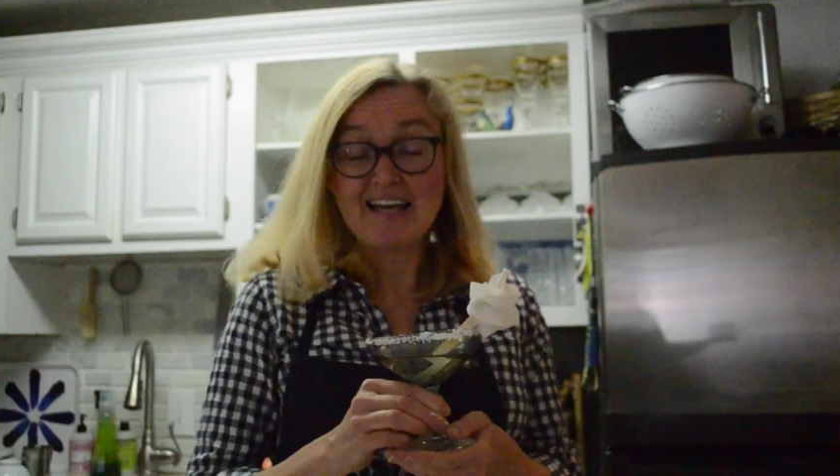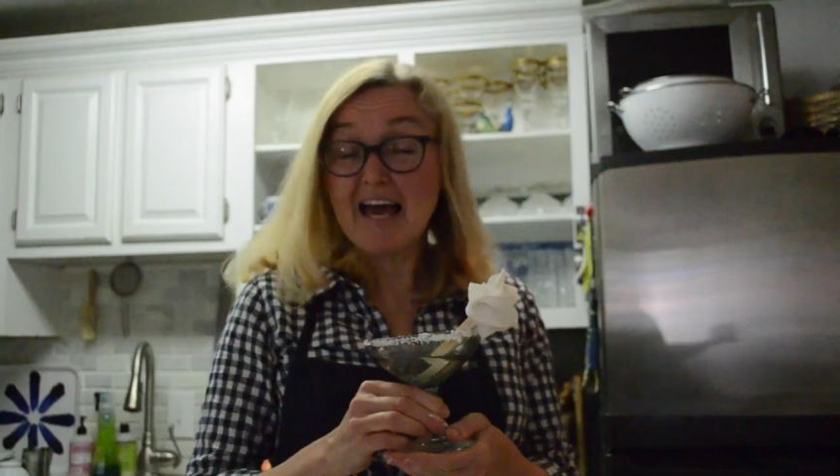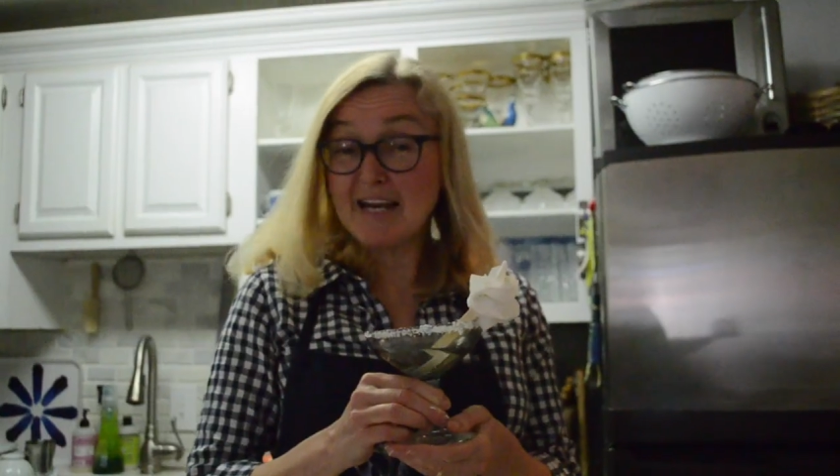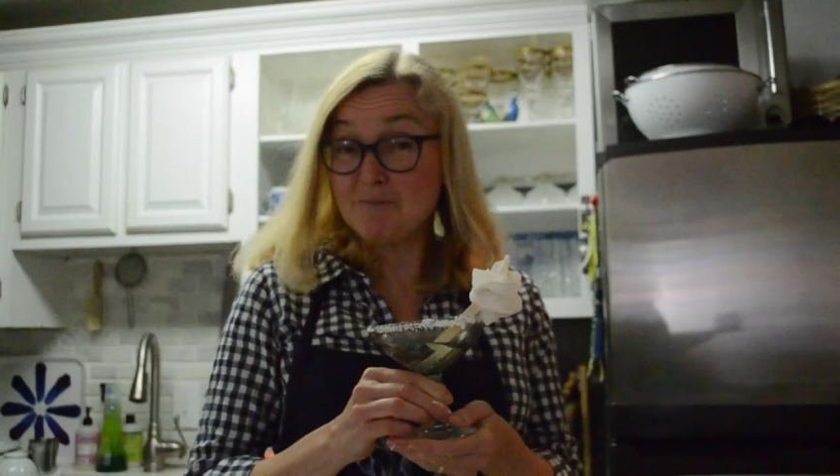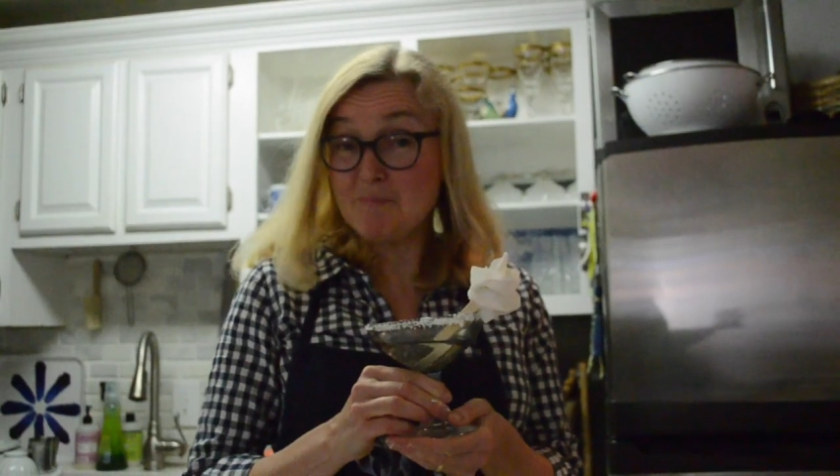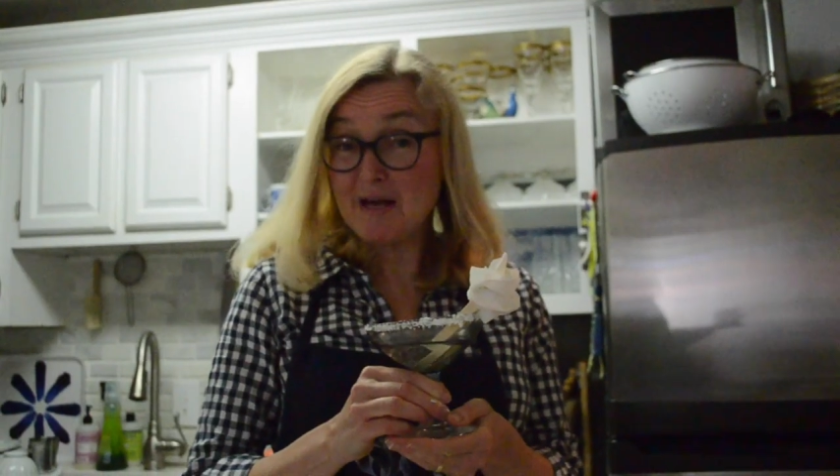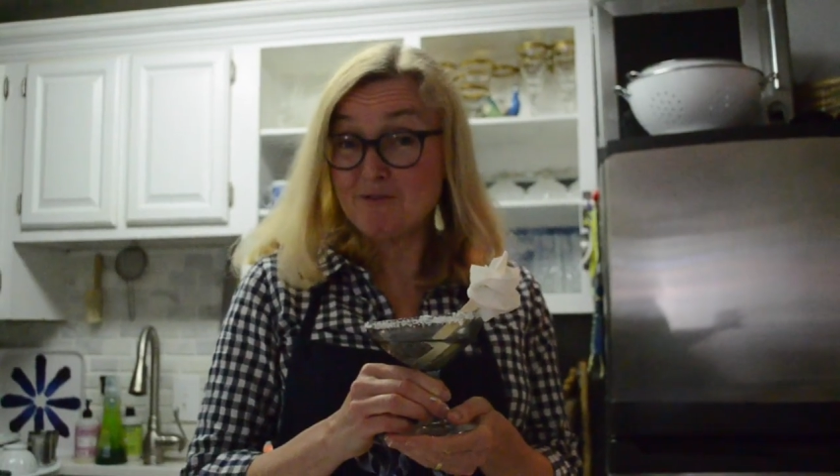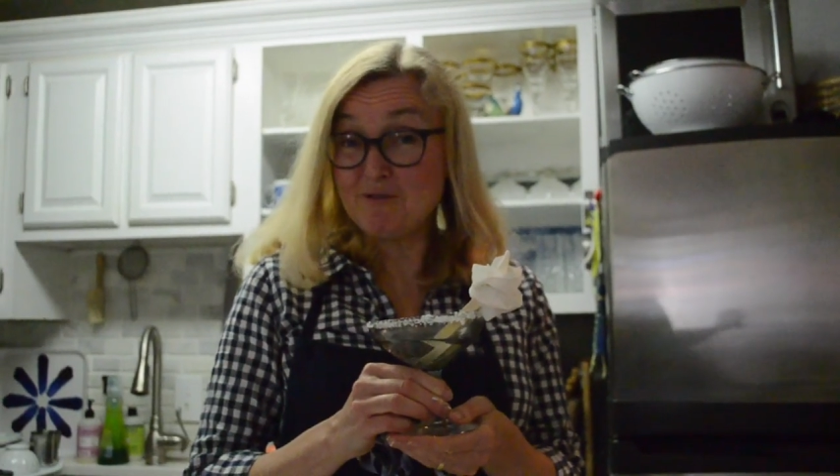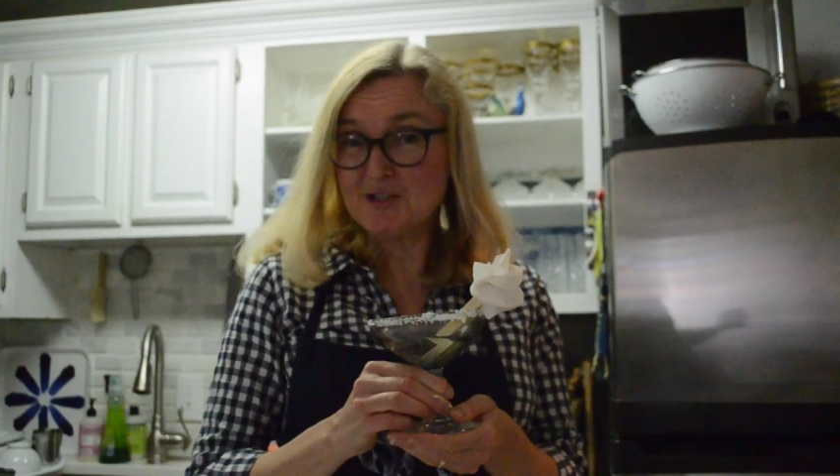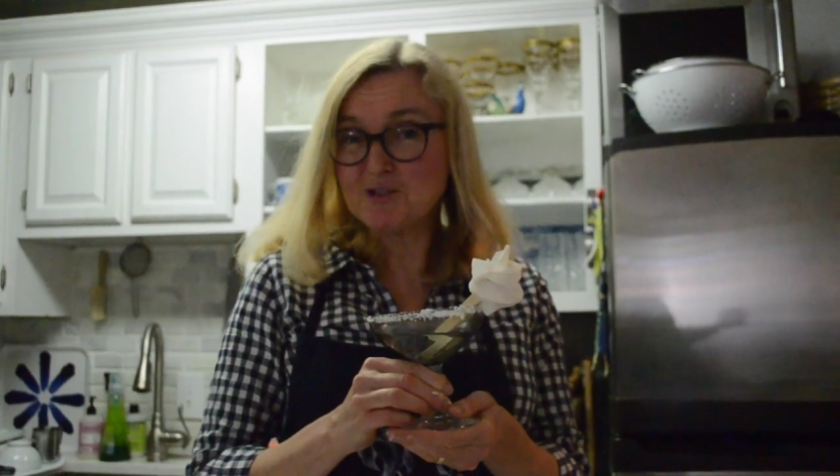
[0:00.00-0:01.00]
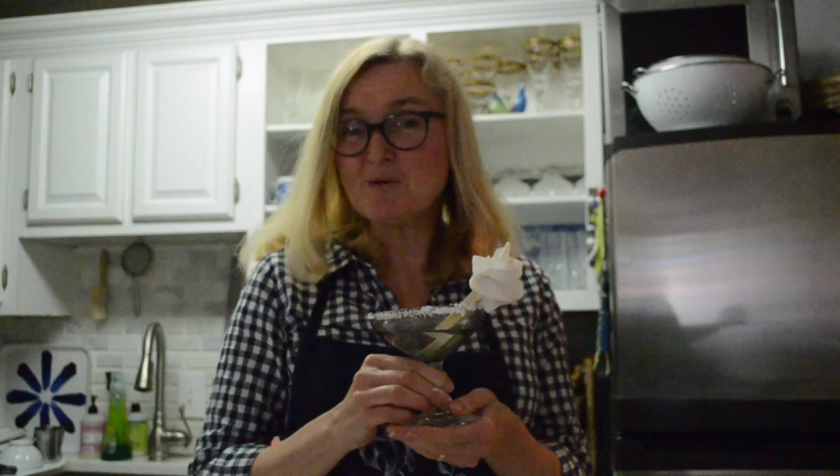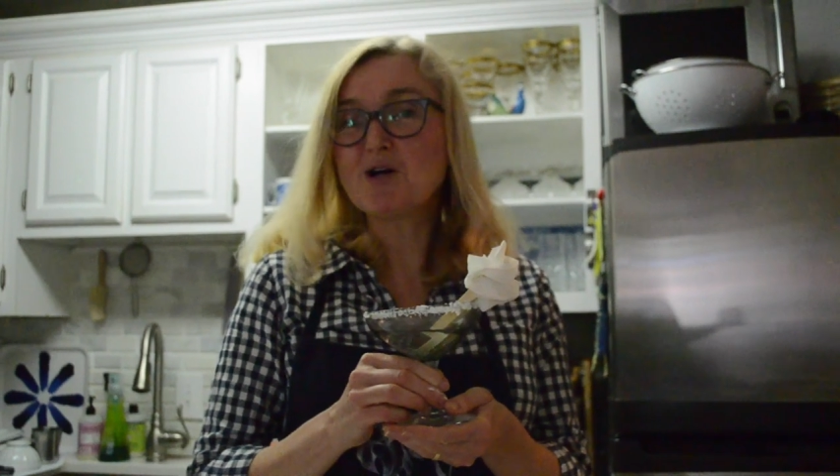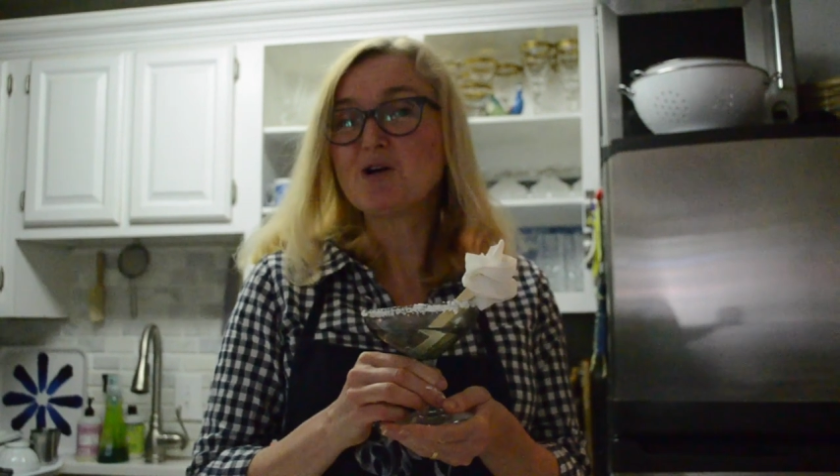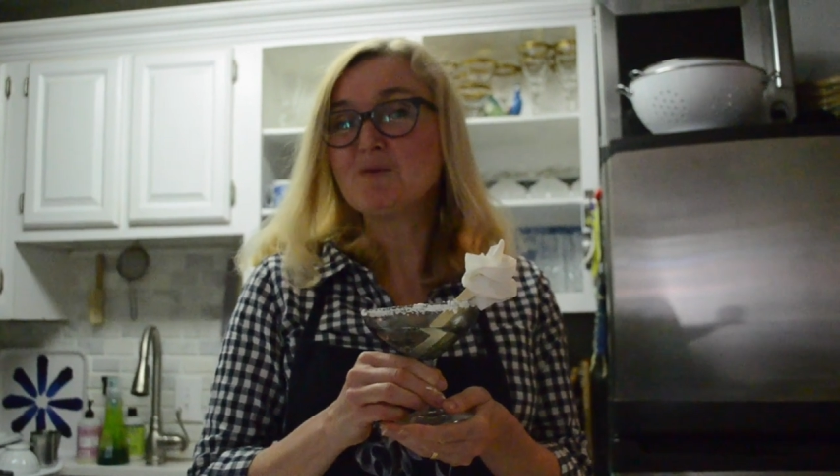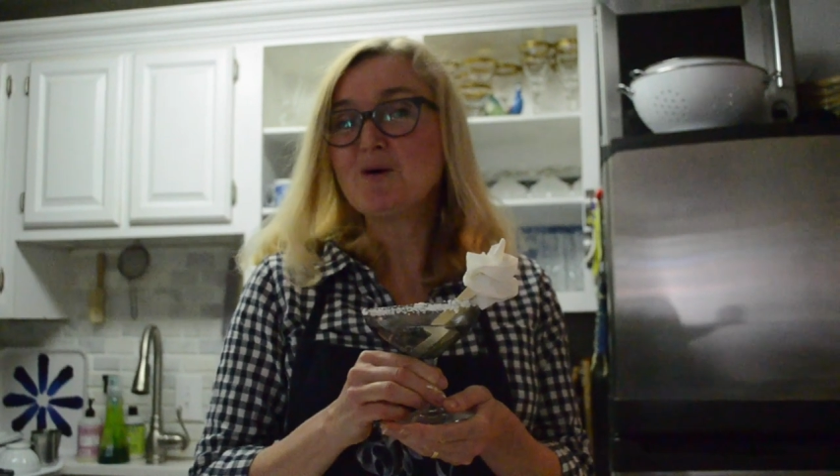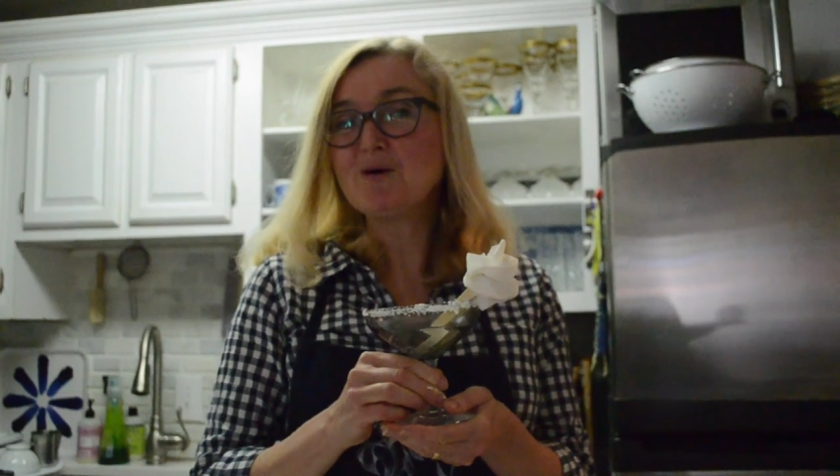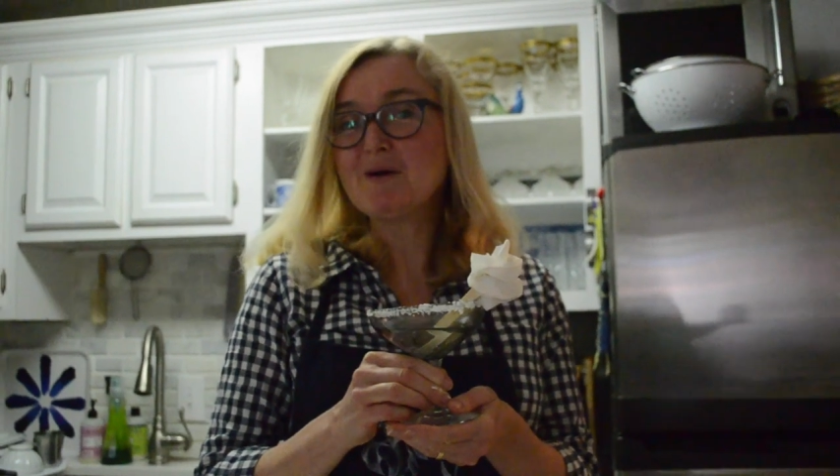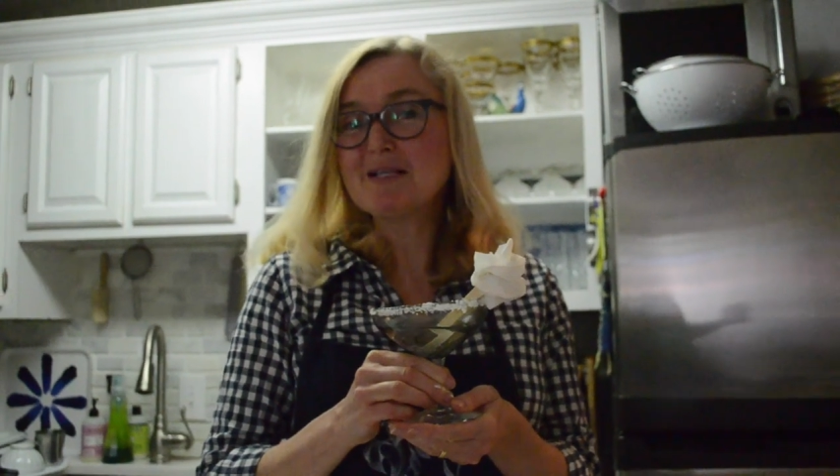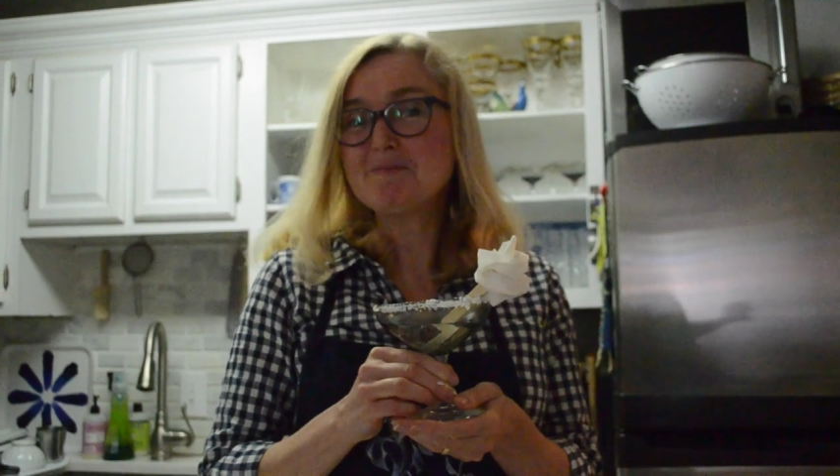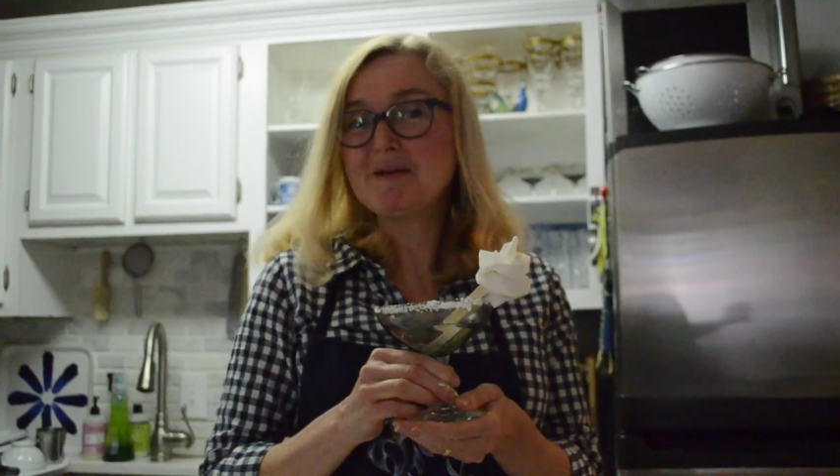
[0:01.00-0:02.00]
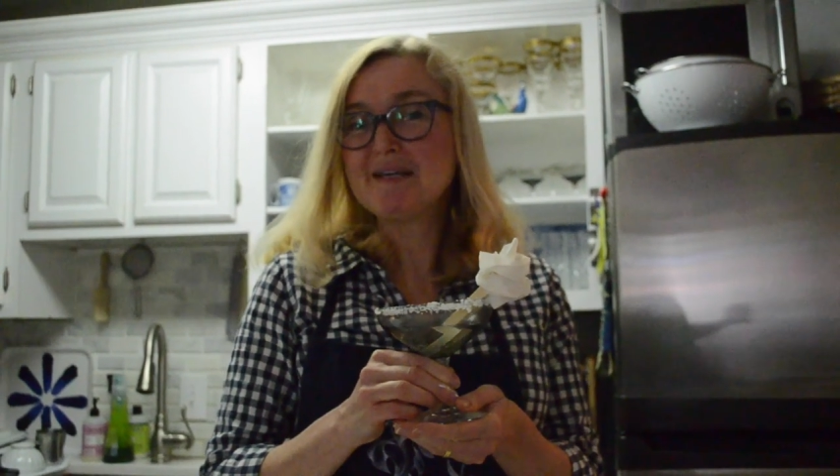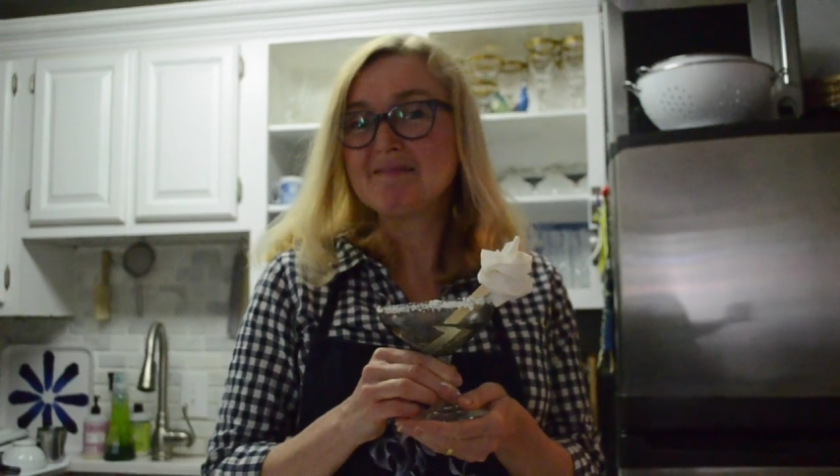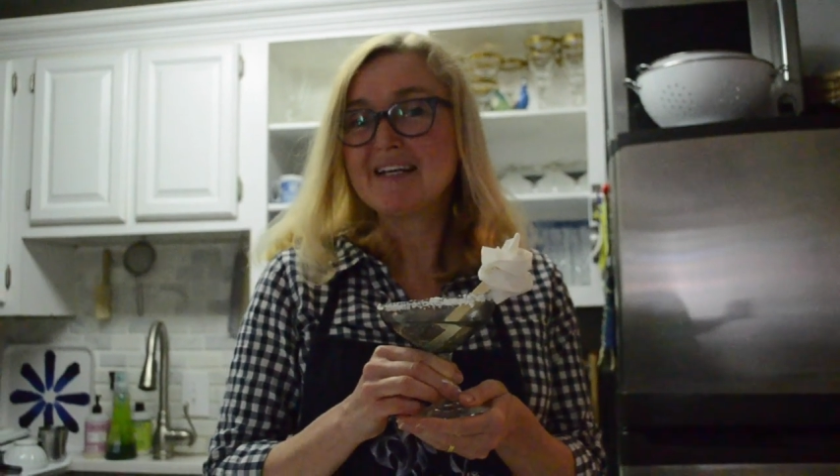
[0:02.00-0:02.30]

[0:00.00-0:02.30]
Added benefit to our Corona recipe?